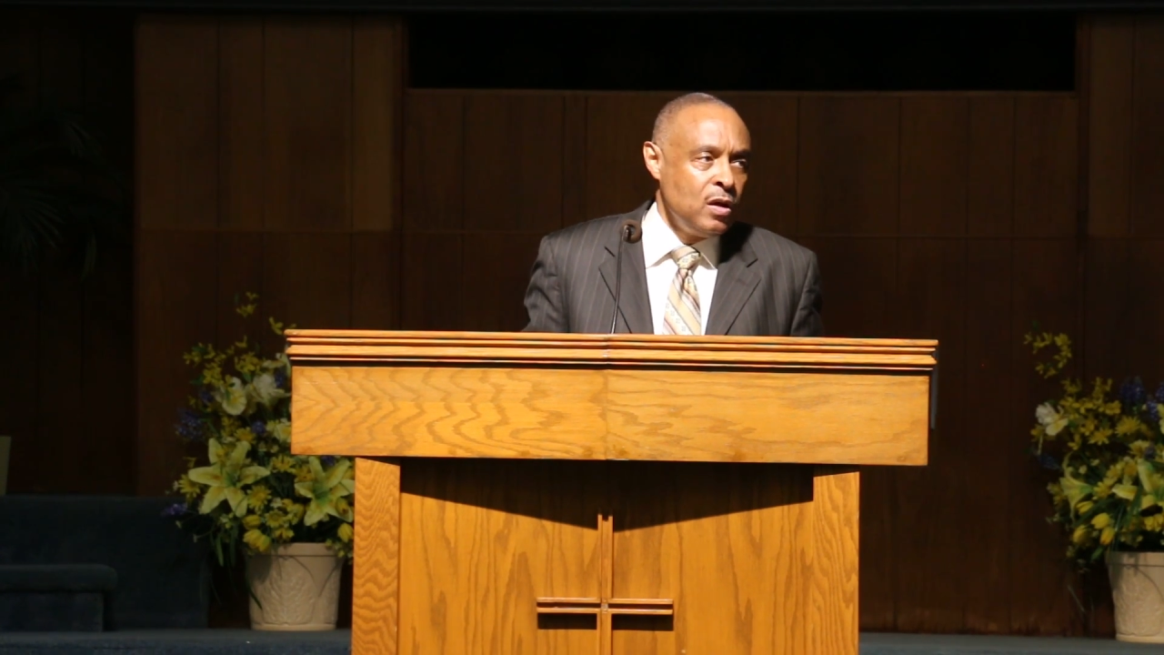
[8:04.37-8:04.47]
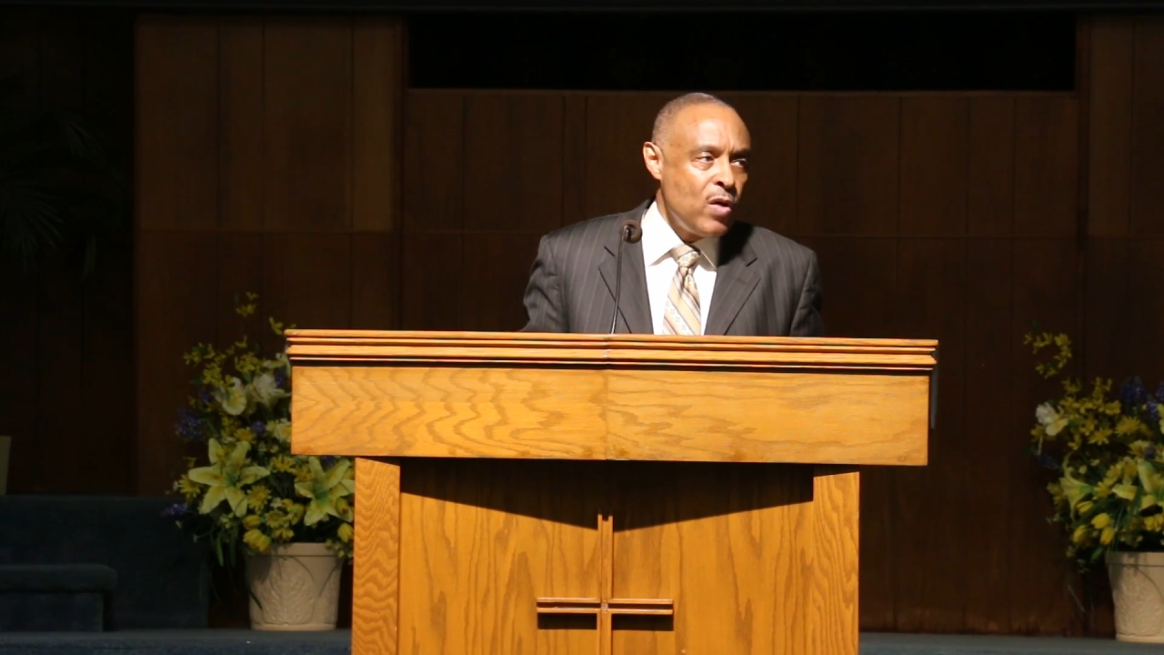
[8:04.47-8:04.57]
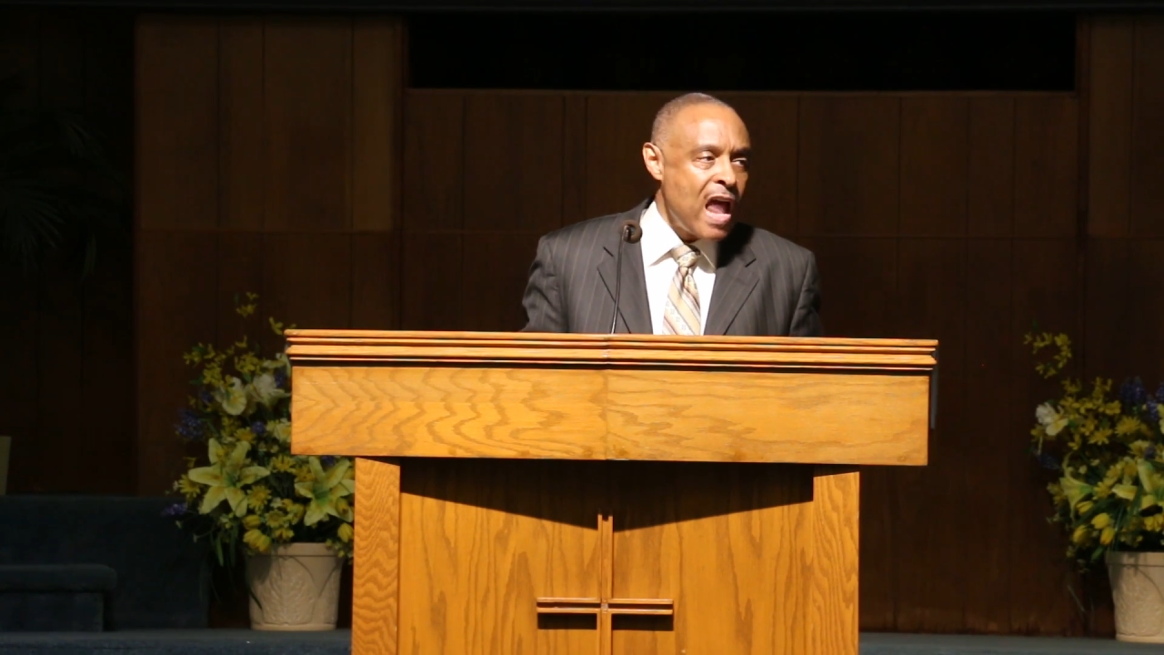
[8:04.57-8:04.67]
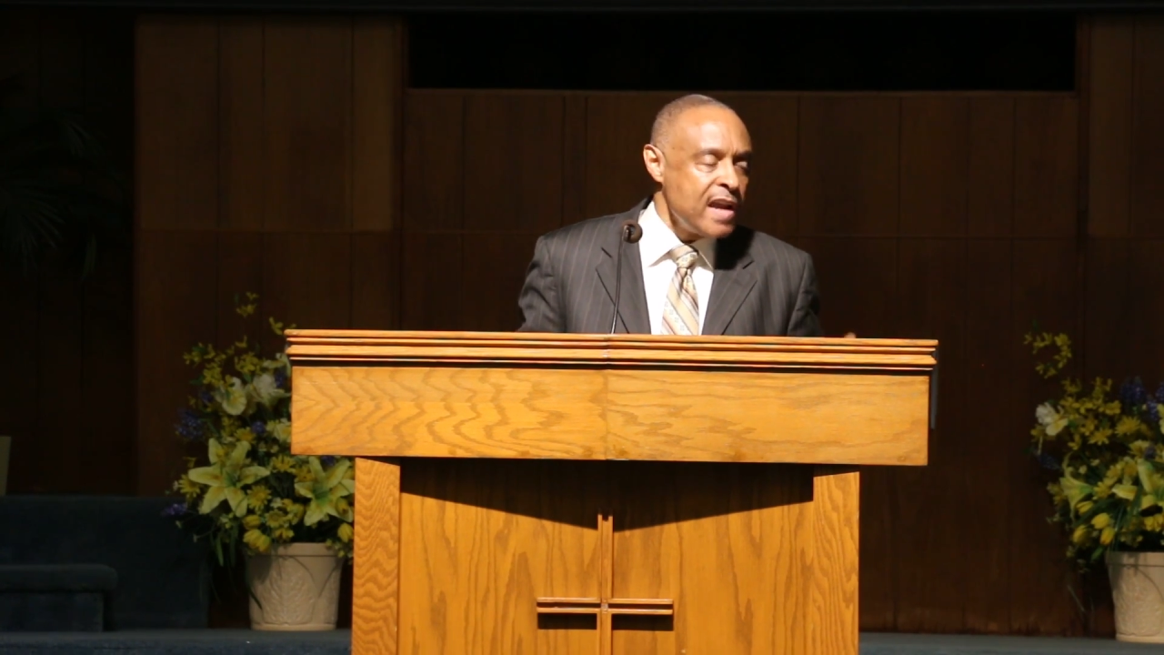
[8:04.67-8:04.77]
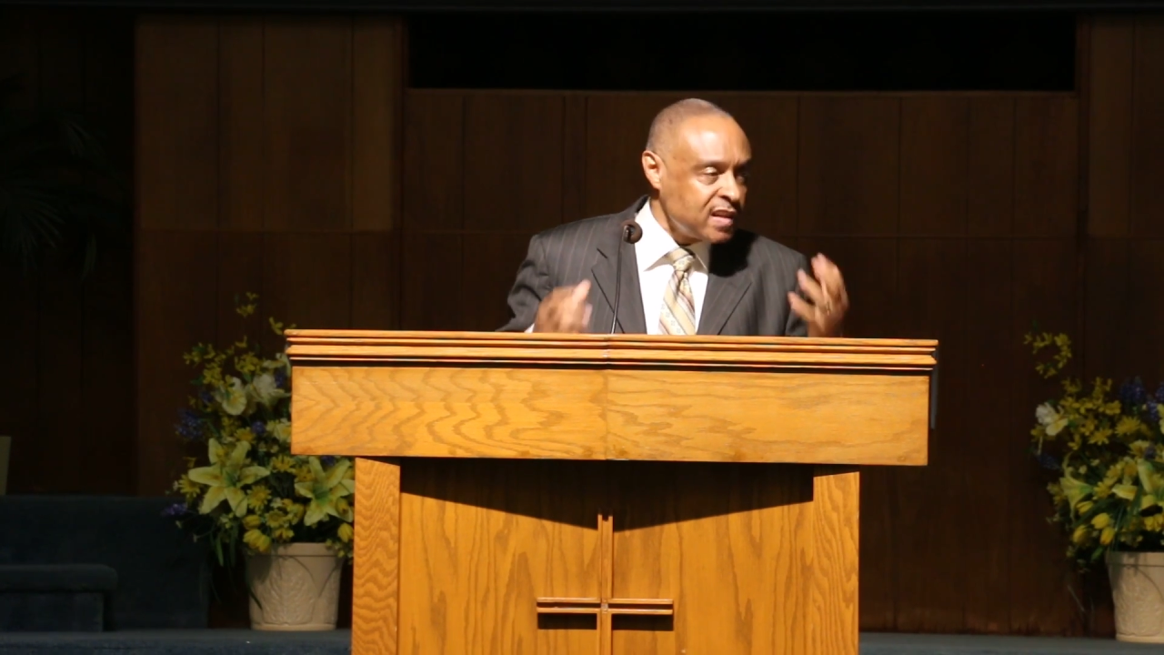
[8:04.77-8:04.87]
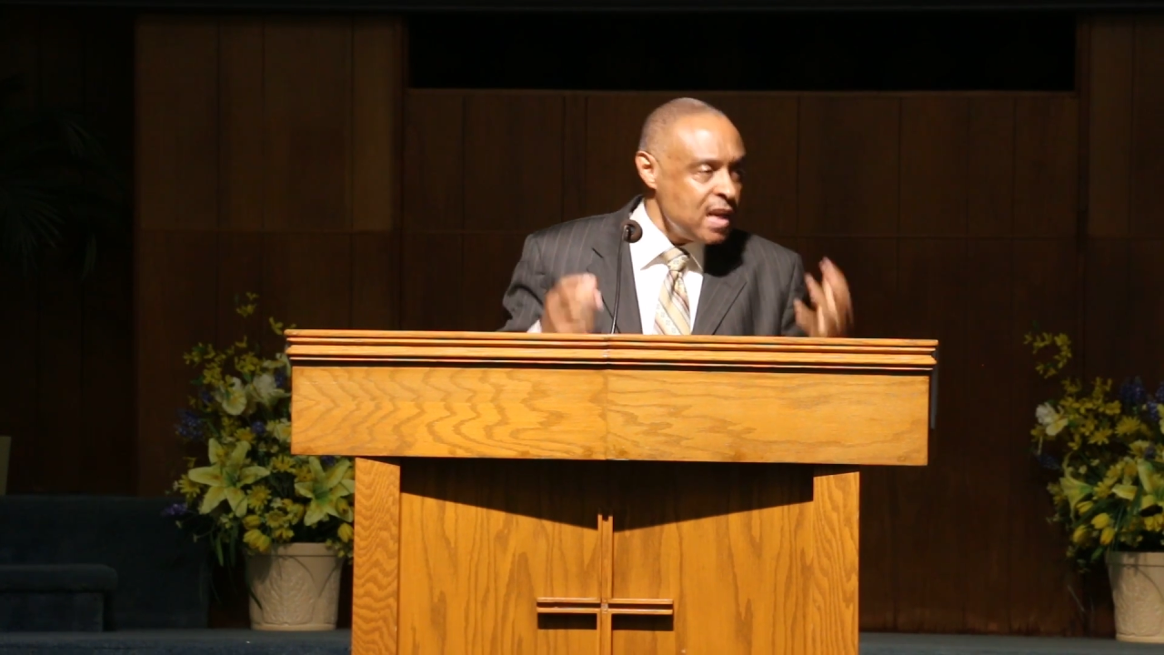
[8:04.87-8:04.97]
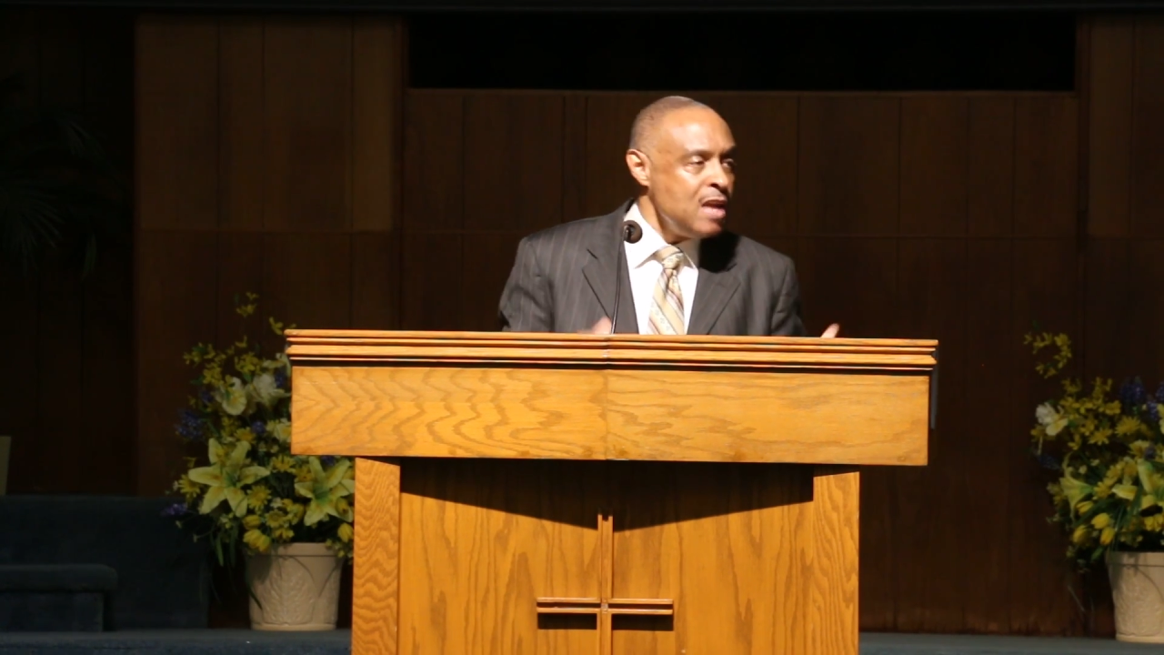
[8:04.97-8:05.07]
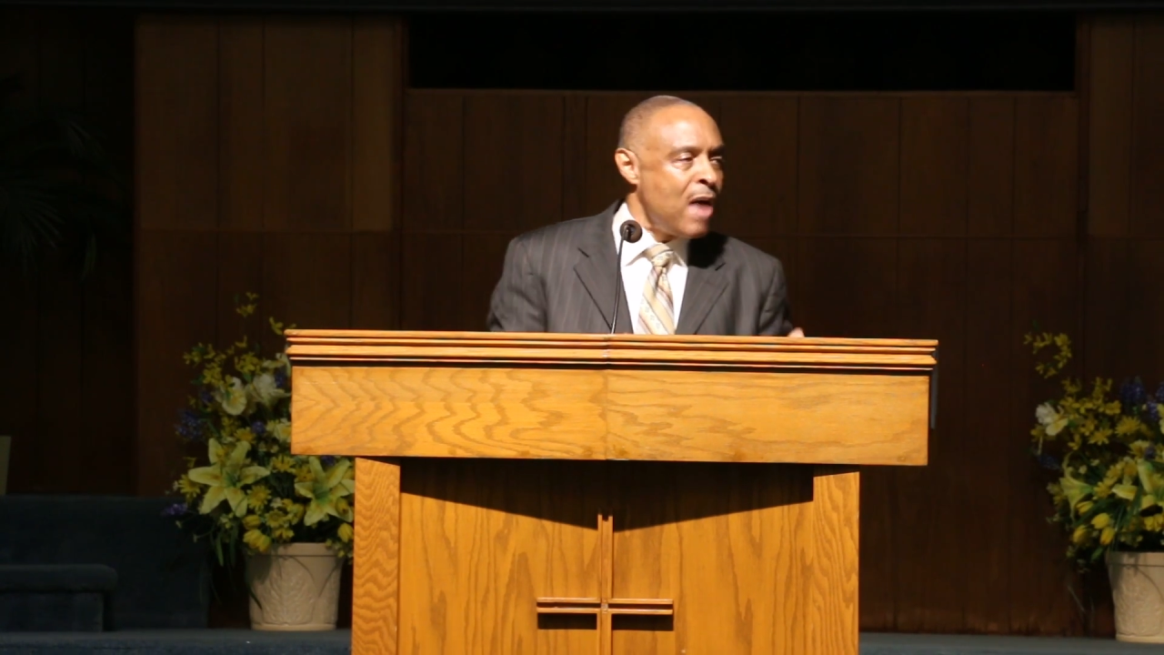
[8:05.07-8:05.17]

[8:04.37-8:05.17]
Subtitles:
When I see